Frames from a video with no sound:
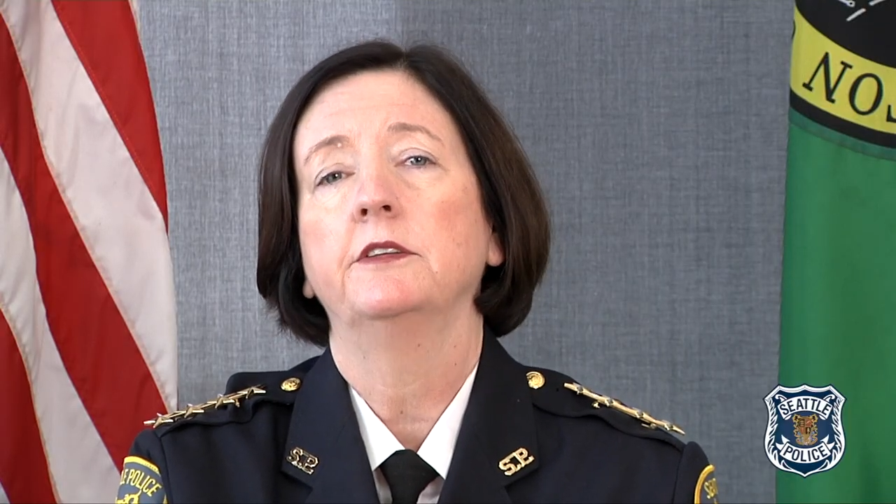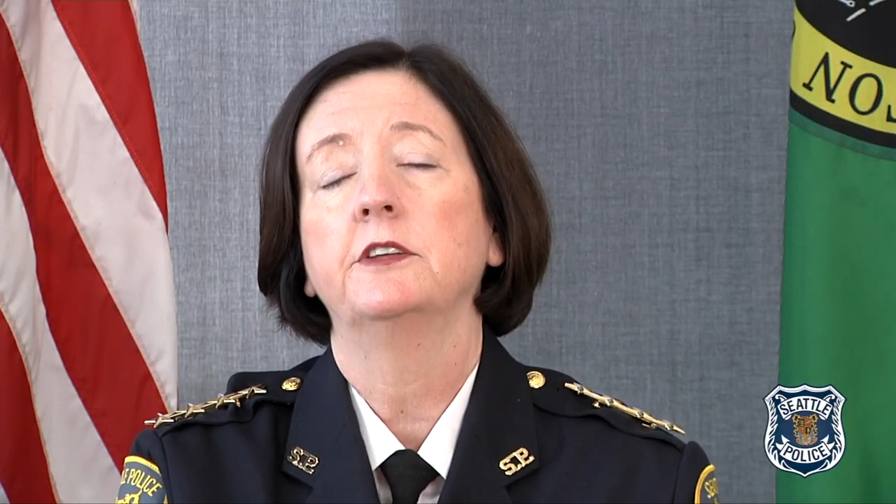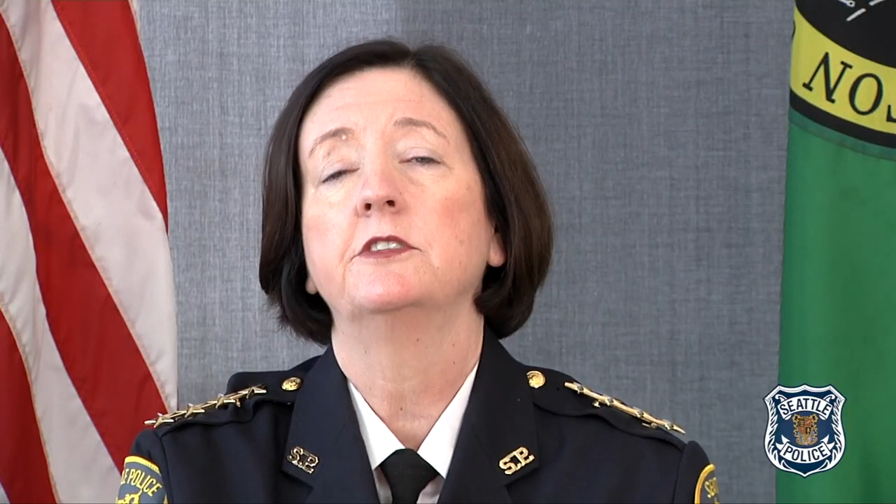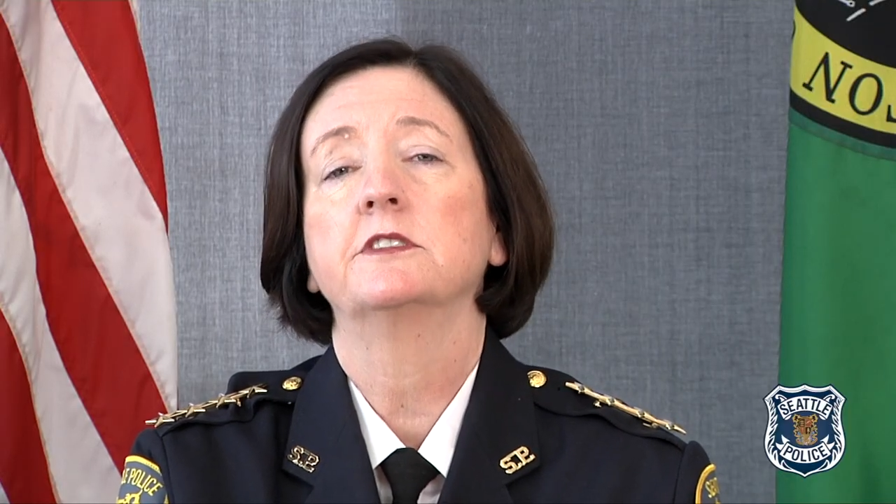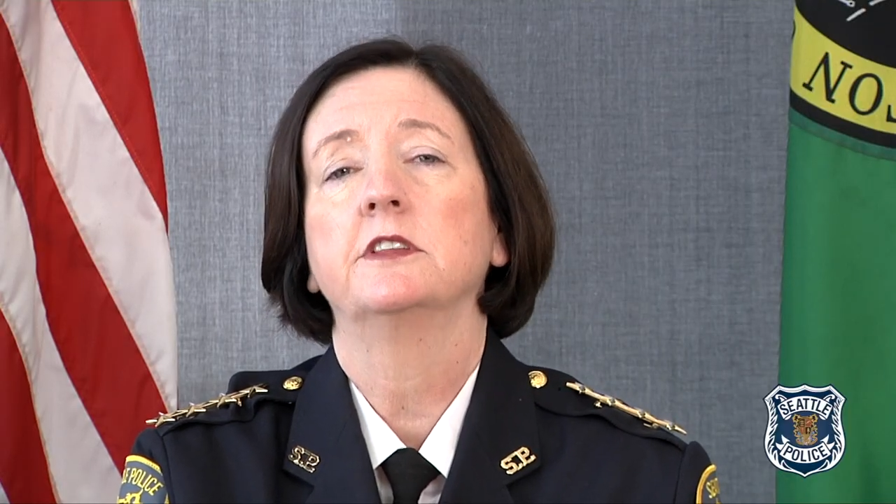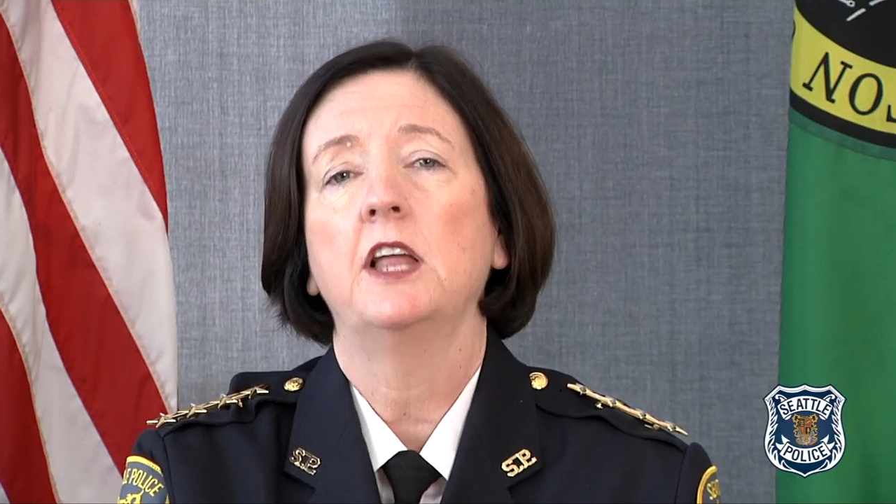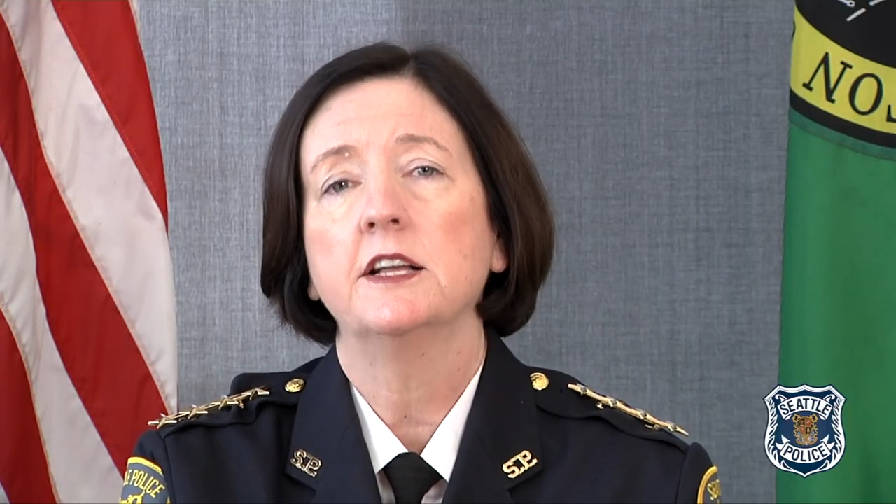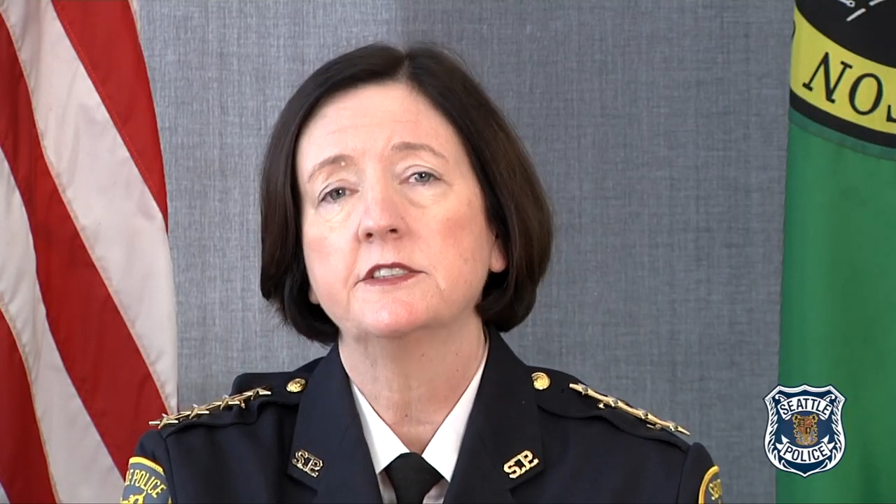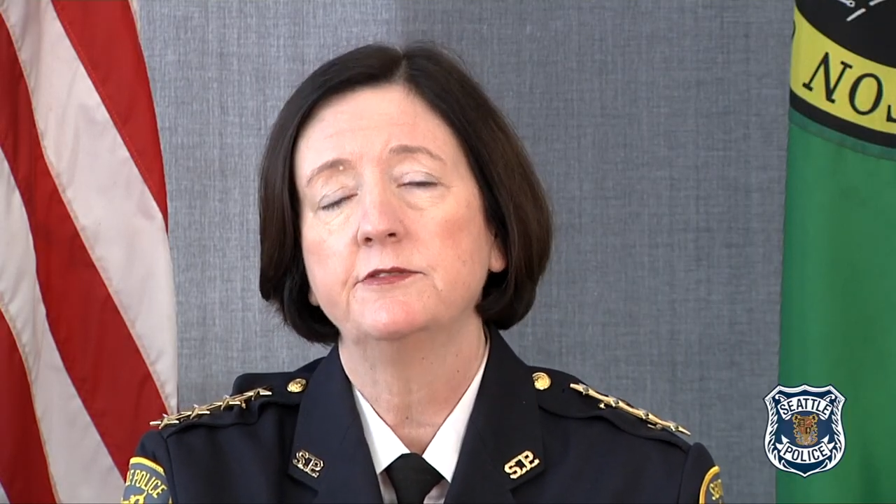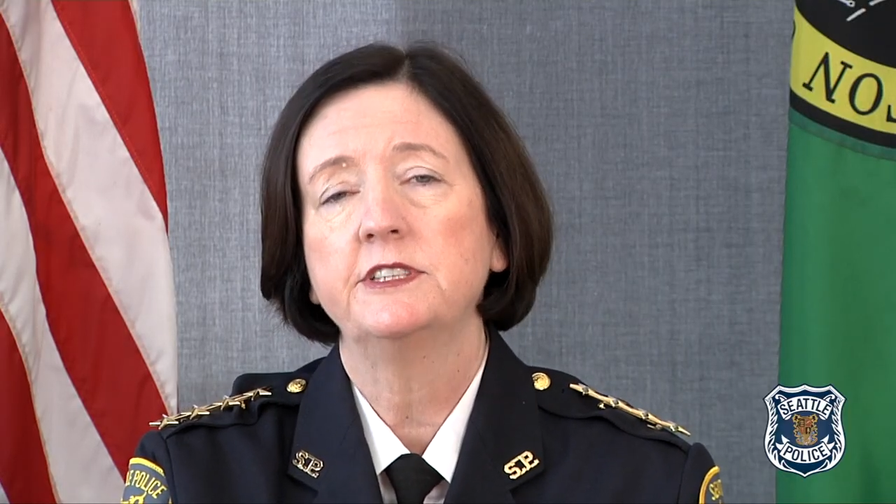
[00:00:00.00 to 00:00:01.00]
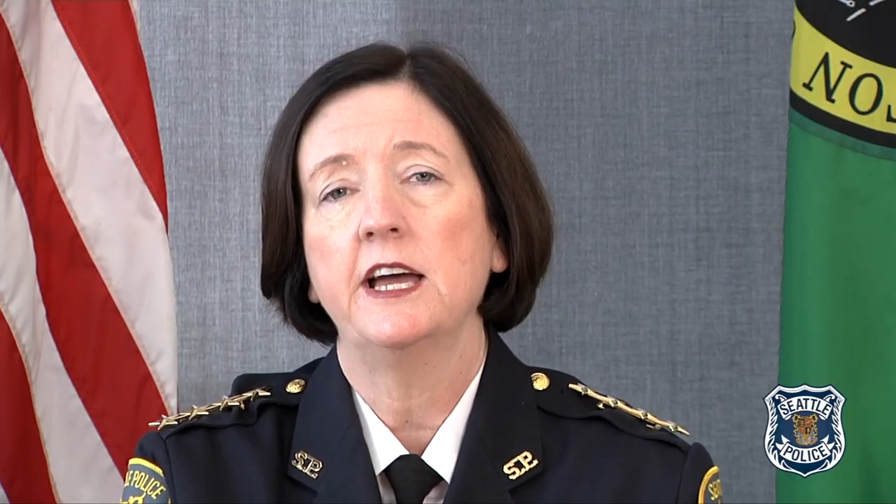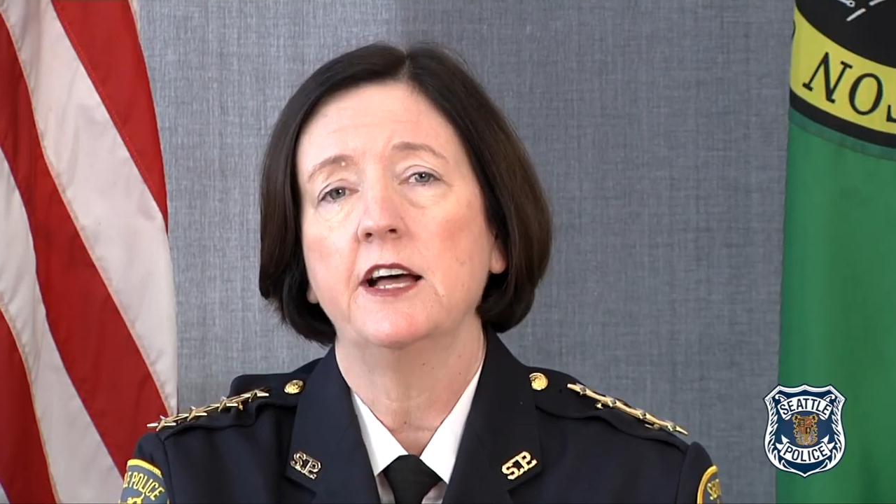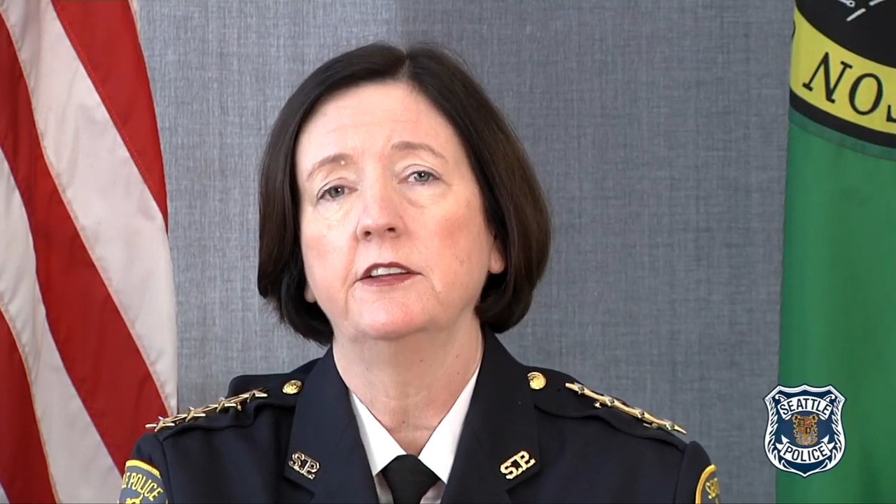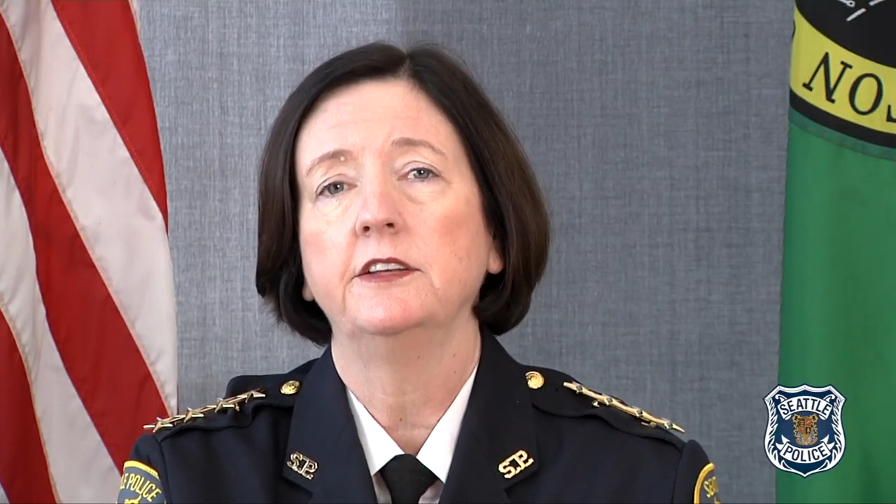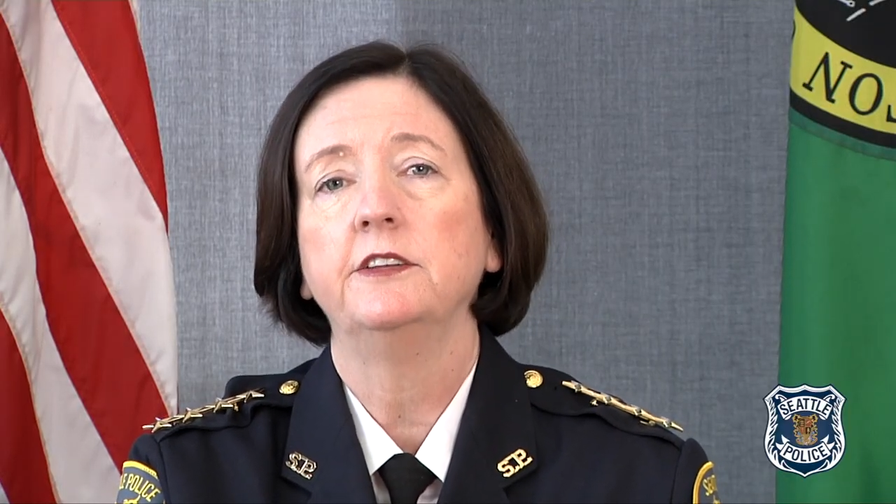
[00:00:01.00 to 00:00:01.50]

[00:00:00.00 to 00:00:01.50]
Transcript: that there's lots of talent